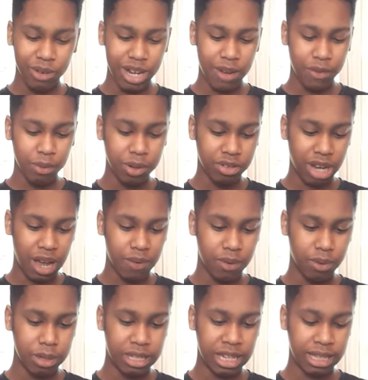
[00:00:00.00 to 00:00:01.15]
Whenever we
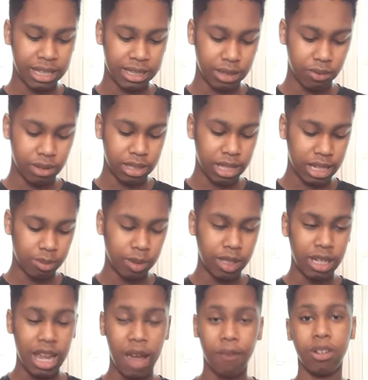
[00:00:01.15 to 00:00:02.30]
travel, we take this thing with us.
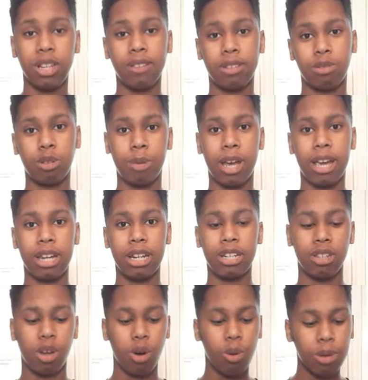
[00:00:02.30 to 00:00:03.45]
We never leave this switch behind. It
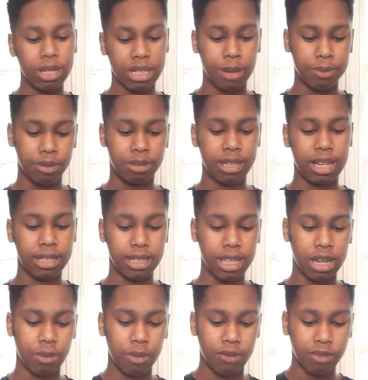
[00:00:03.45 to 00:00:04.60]
always comes with us.
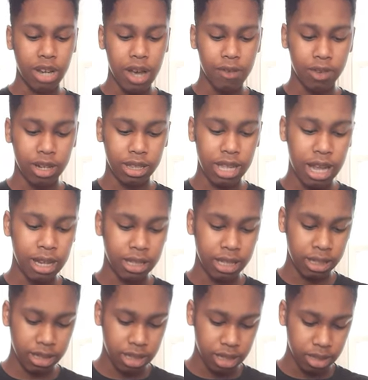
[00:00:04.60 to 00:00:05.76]
And we've traveled a lot
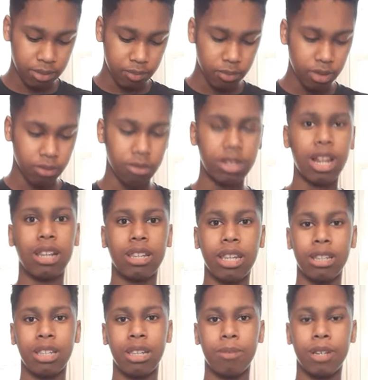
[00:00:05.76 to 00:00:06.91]
lately. Well, not
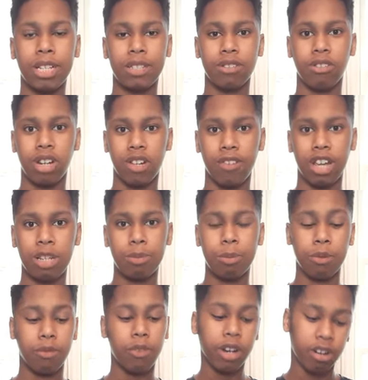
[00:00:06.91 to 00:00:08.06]
lately because of coronavirus, but
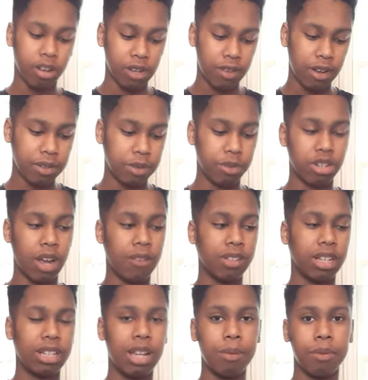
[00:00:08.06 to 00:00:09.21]
before coronavirus, we were
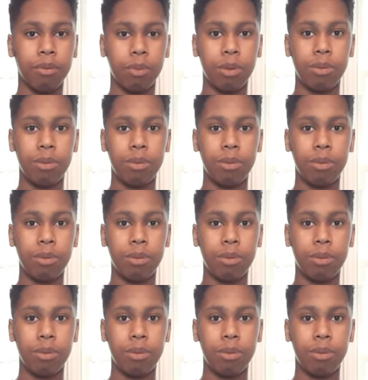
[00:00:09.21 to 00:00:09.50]
traveling a lot. We,